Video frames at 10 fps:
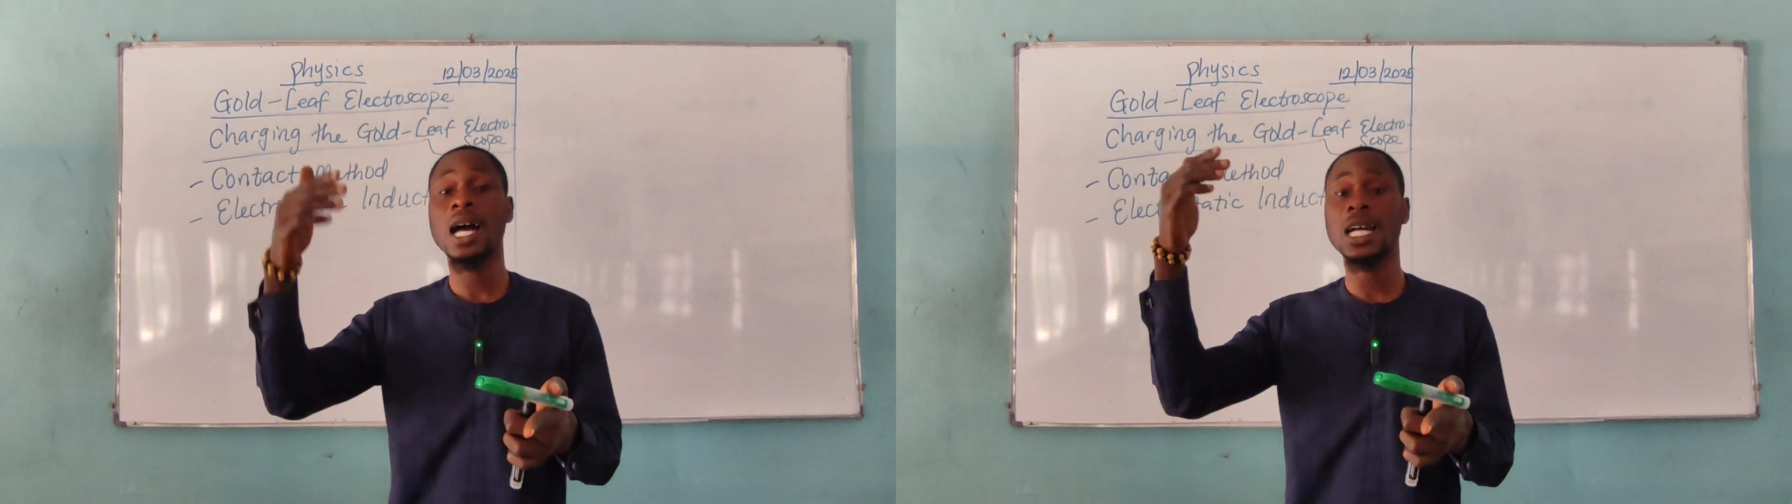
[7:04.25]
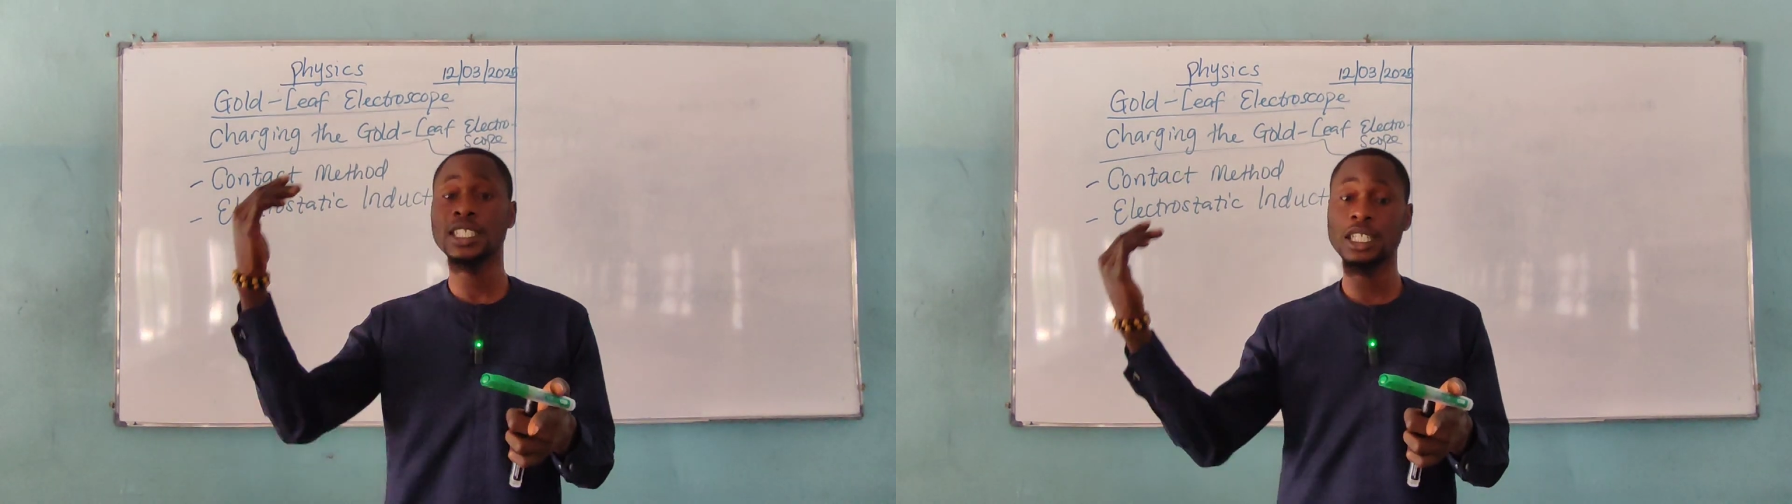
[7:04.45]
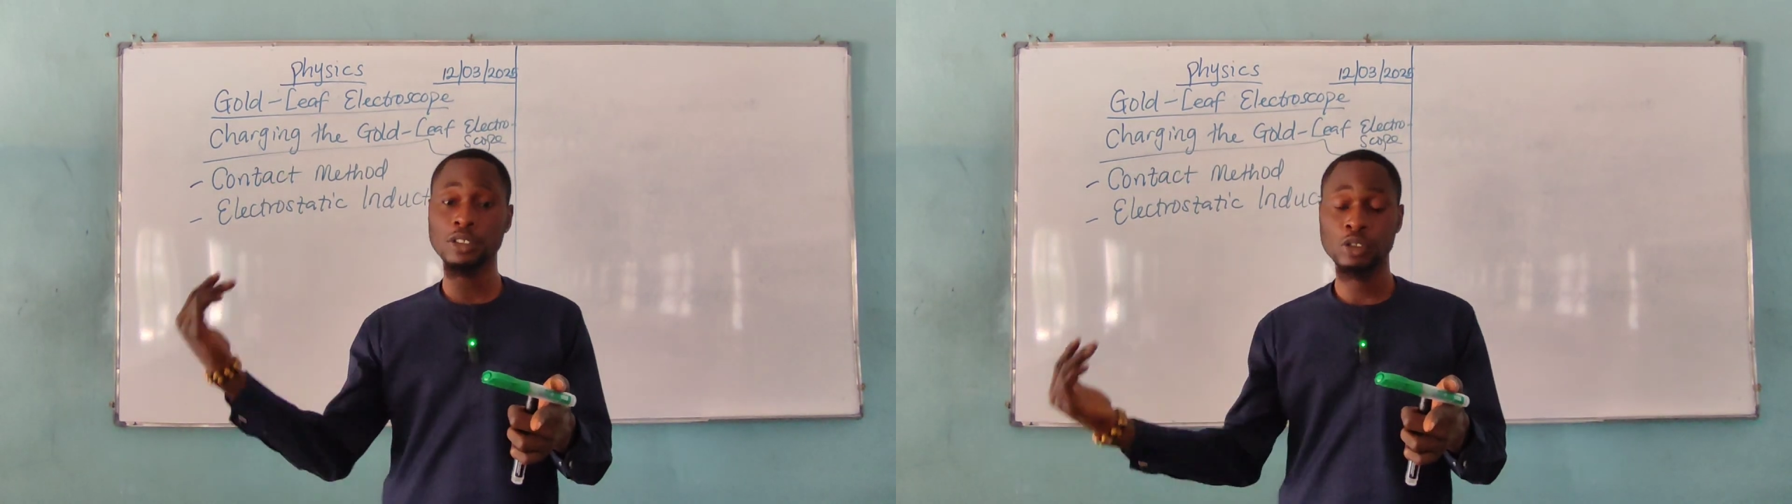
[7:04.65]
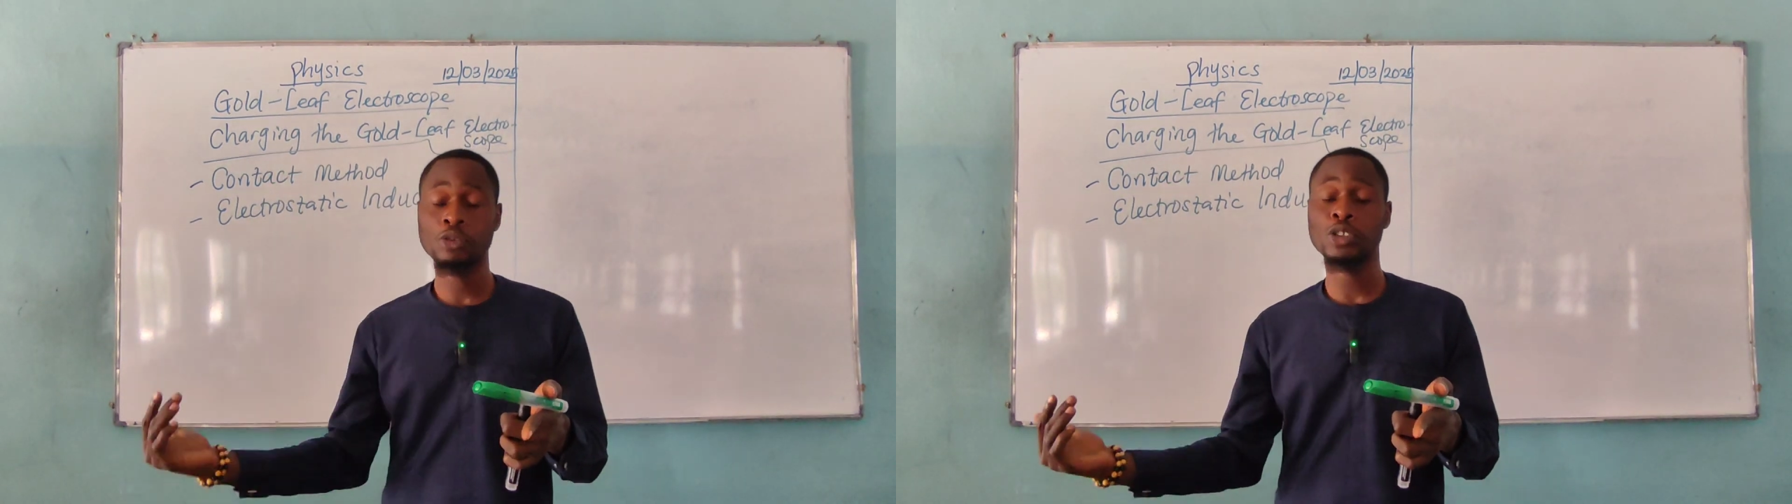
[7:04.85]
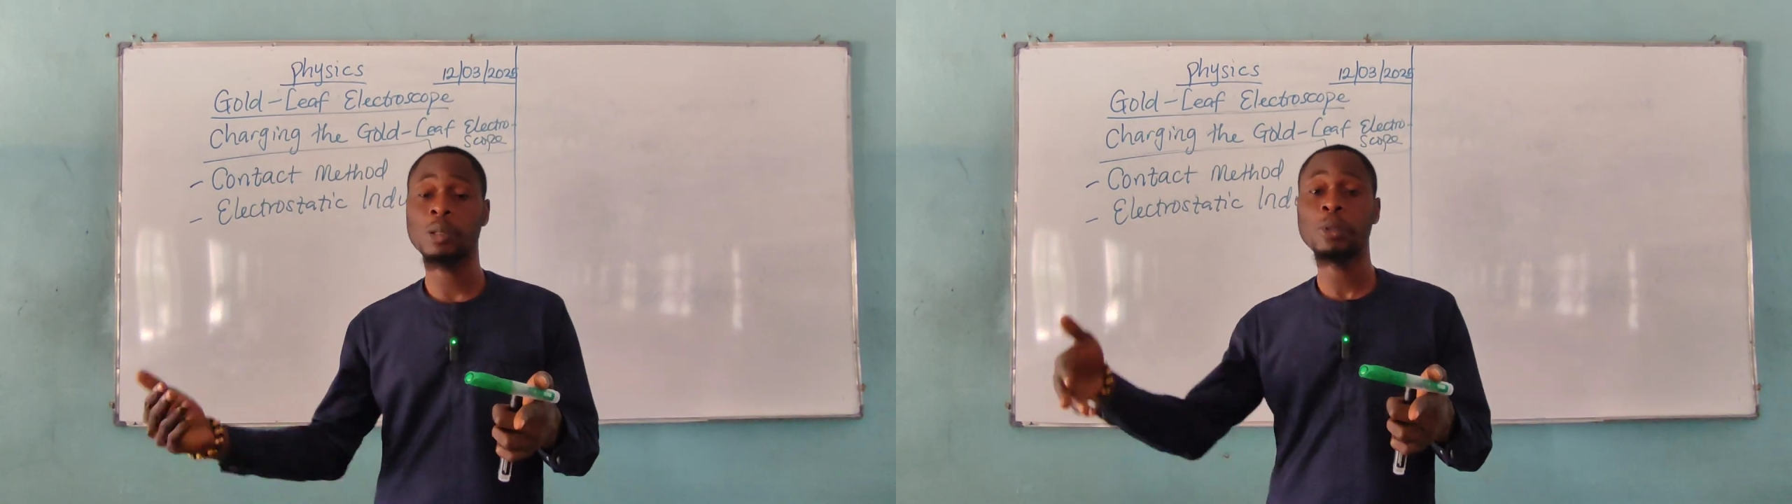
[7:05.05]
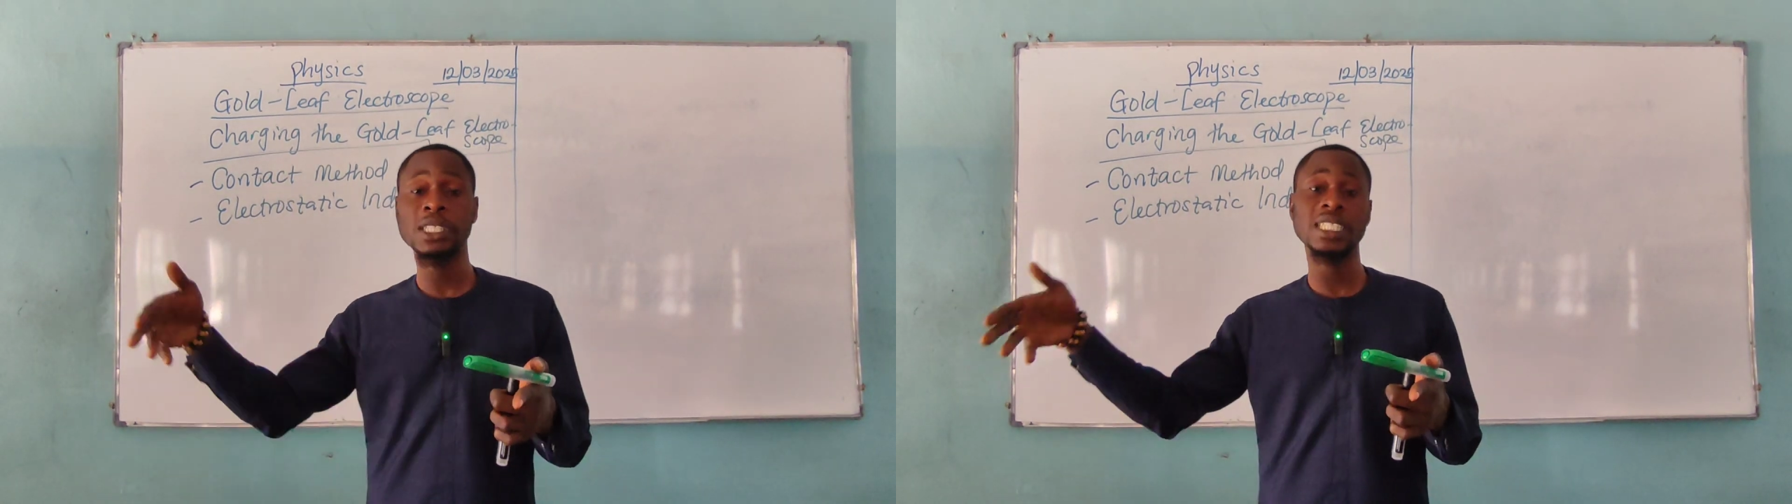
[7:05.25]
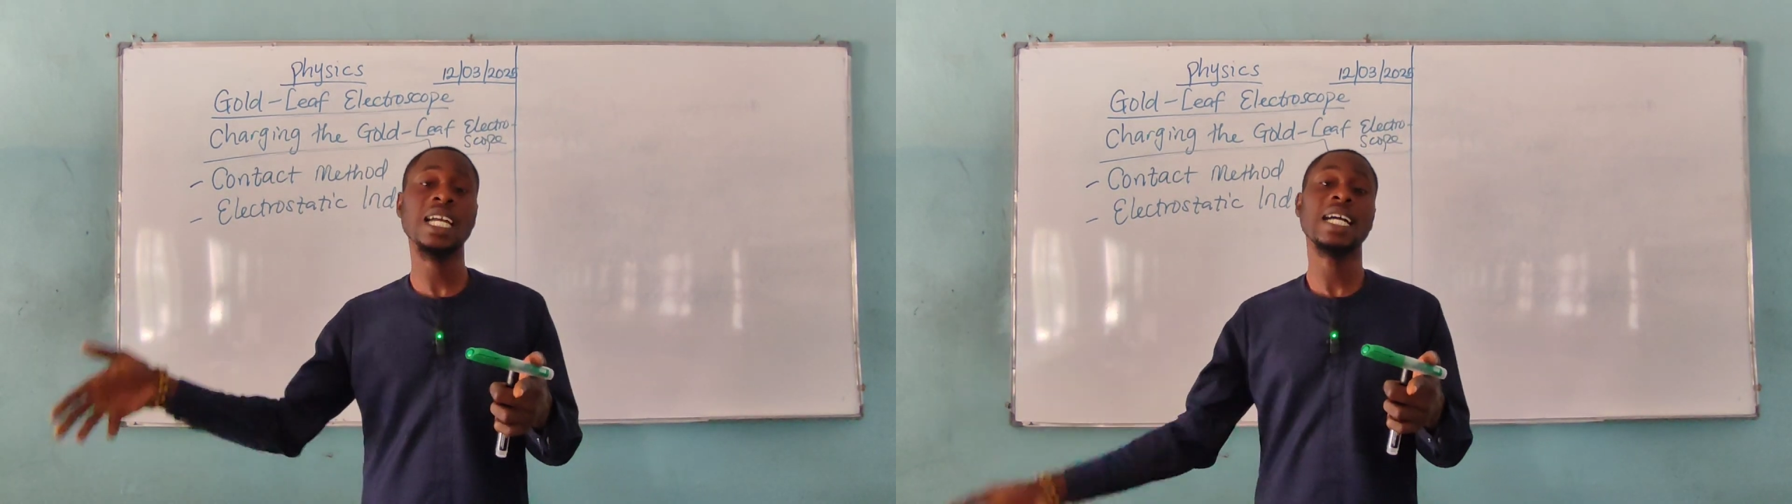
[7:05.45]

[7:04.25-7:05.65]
and then through your body